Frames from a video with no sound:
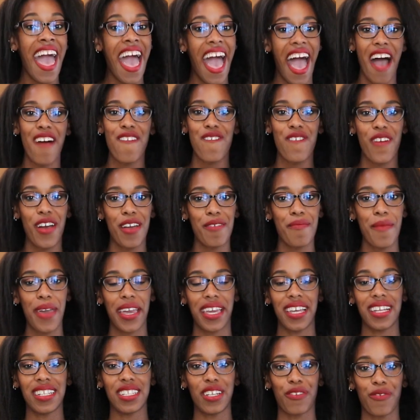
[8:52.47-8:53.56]
Have fun
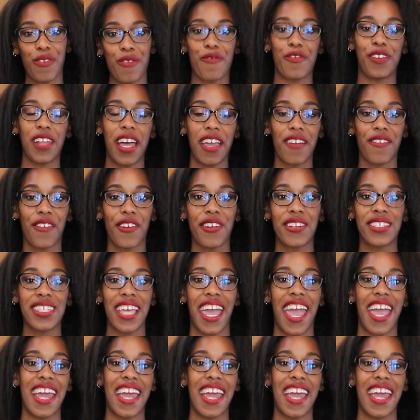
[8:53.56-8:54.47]
making different flavors,